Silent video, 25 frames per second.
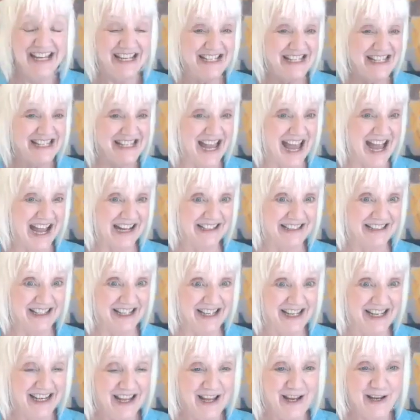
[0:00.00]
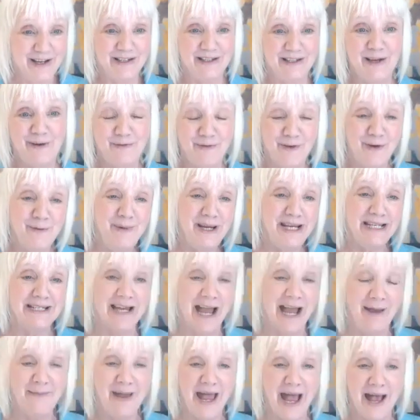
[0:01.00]
Exactly. So for me,
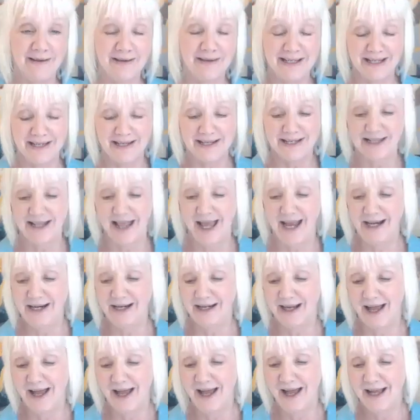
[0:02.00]
timeouts is like,